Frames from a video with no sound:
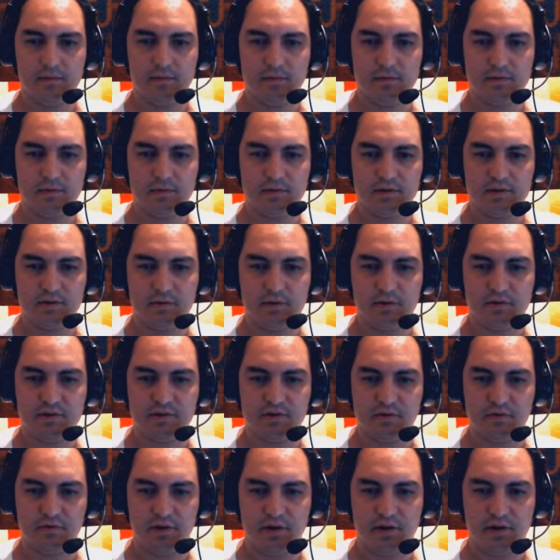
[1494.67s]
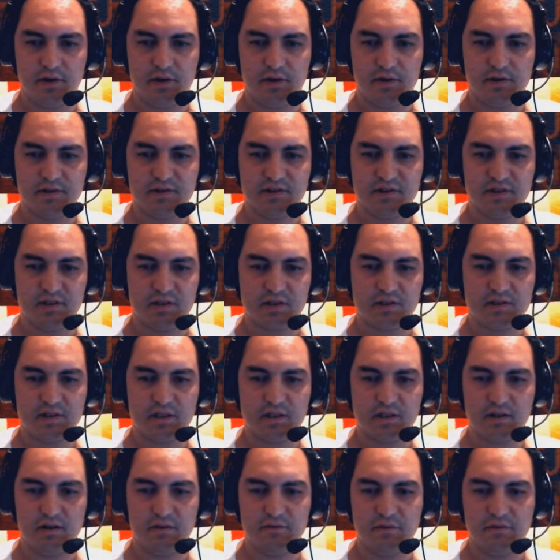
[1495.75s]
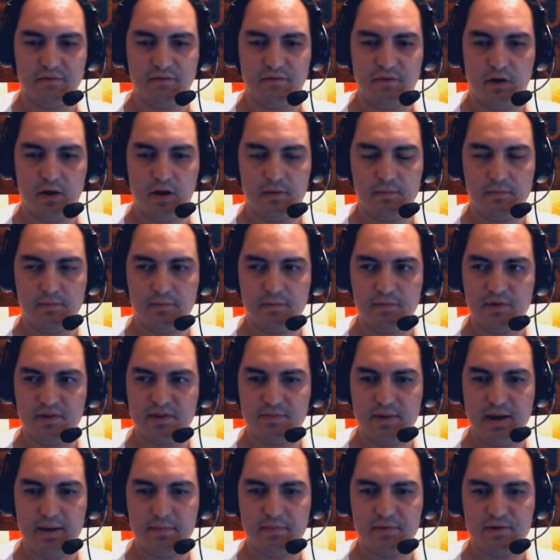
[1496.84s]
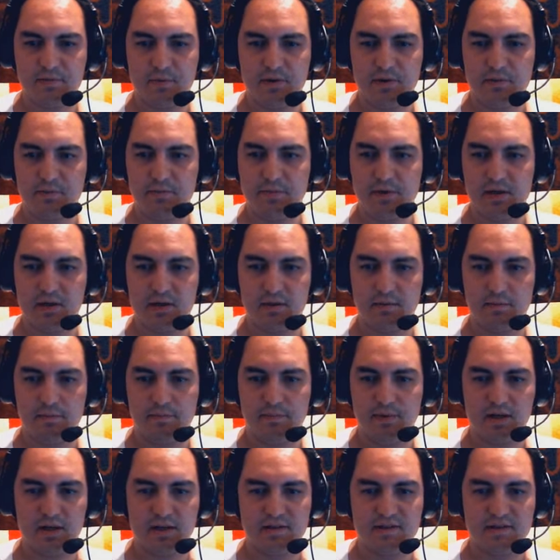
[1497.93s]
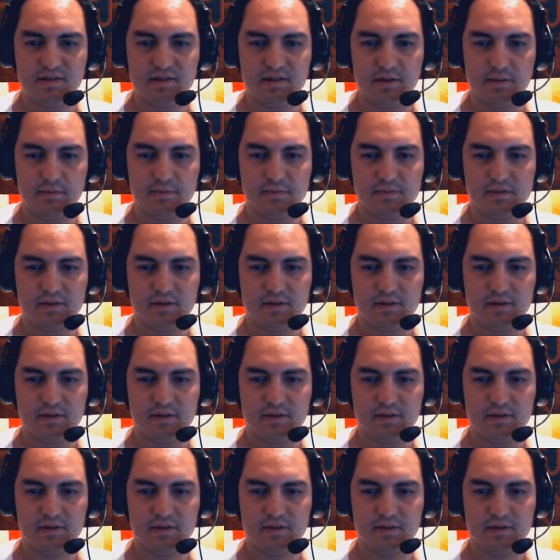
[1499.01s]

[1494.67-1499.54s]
So what is over here? Some, some kind of a farm? This map is pretty big, big it seems.